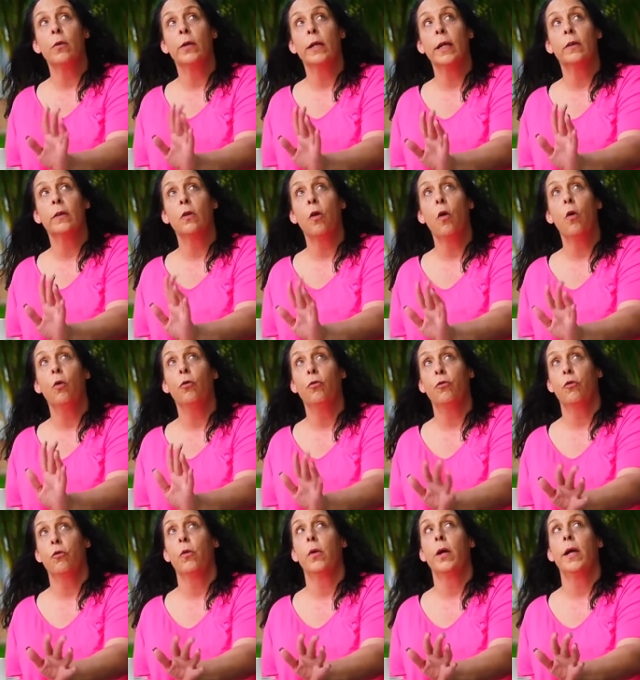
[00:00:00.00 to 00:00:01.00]
I don't get the whole
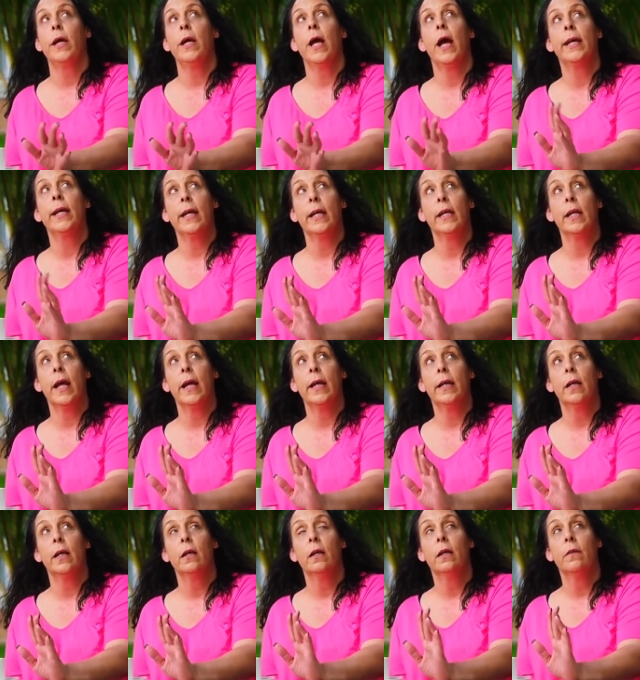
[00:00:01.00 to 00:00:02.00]
story. I get
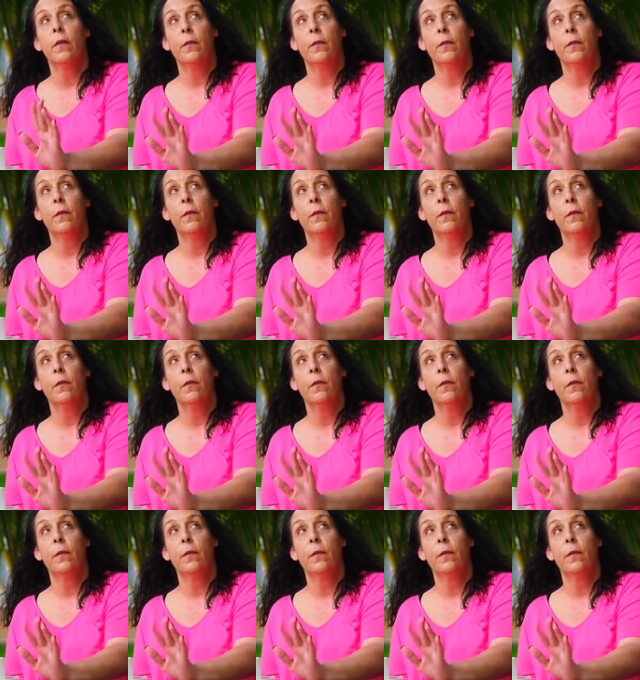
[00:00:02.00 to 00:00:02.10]
like